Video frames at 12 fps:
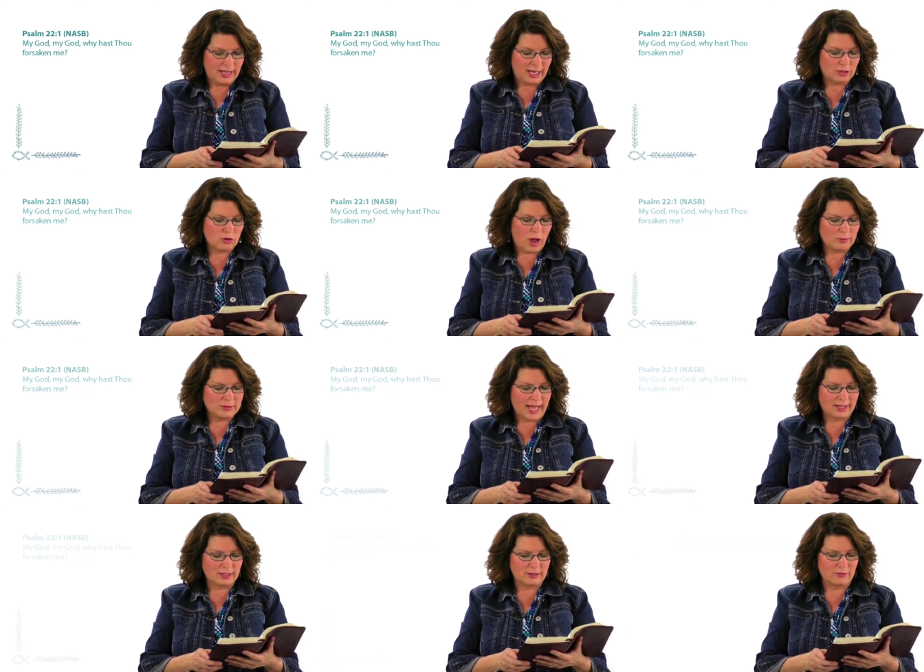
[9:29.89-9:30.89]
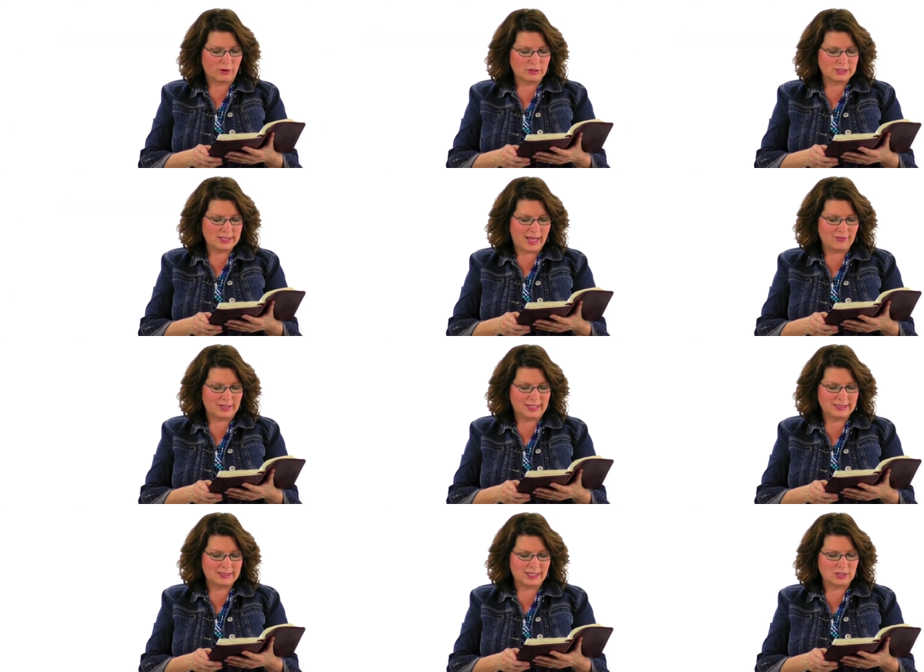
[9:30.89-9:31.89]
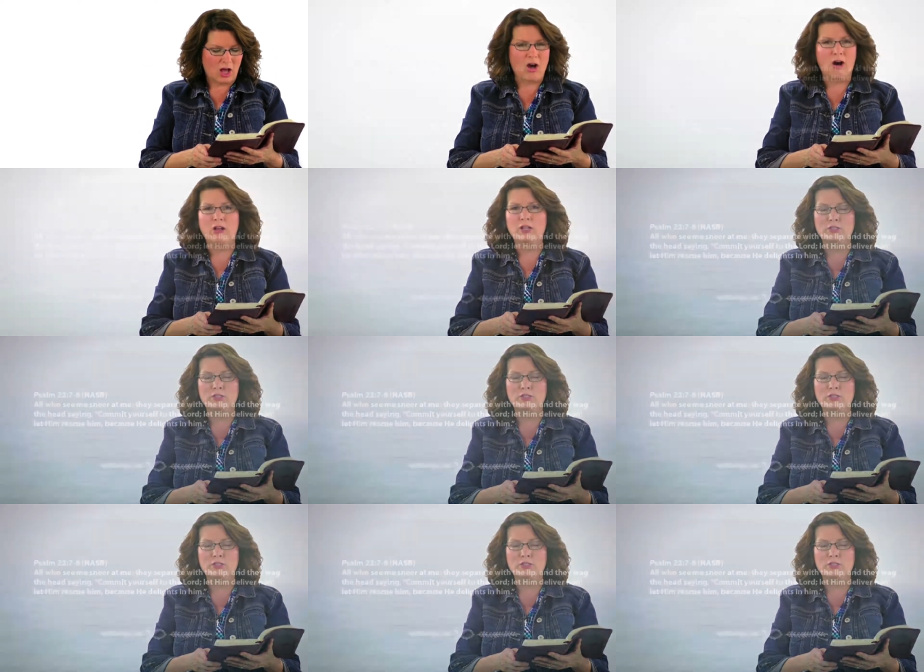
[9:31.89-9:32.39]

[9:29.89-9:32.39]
He dropped down to verse 7 and it says, "All